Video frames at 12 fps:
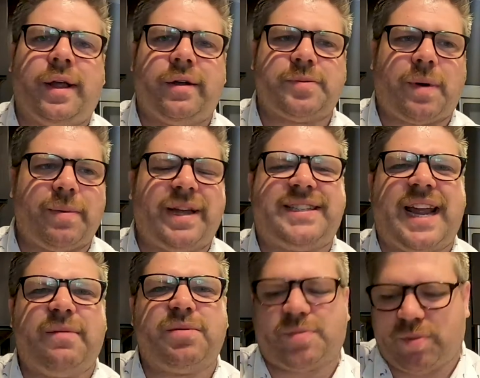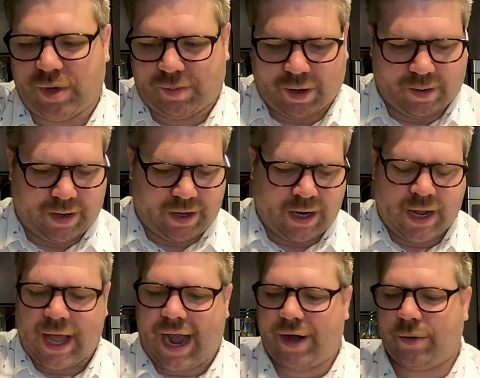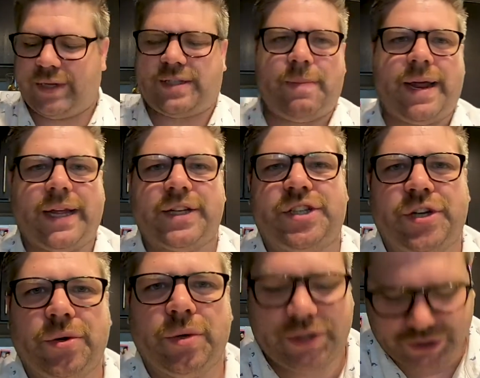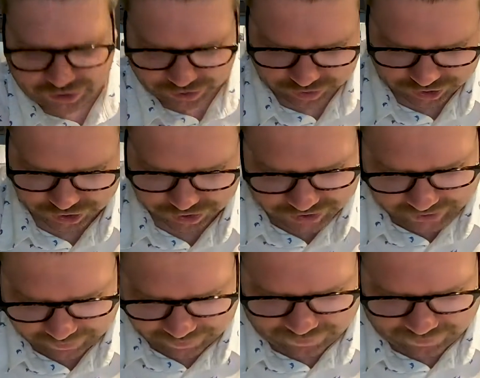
That's probably a tablespoon of bourbon. I don't need to make it too juicy.